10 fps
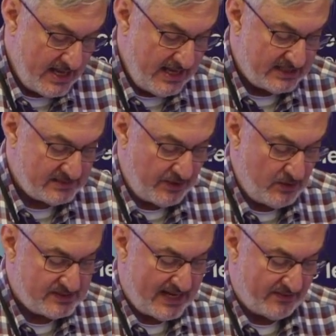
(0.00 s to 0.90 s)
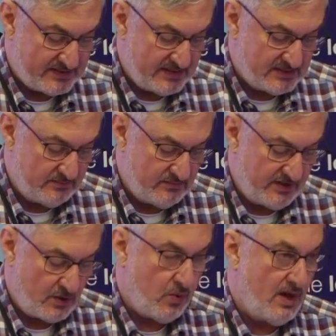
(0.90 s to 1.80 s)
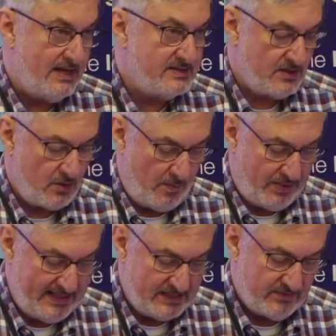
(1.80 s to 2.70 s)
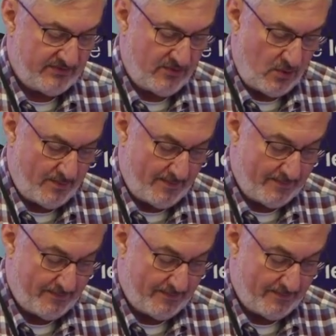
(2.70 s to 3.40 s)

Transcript: expose how the system requires complete reform.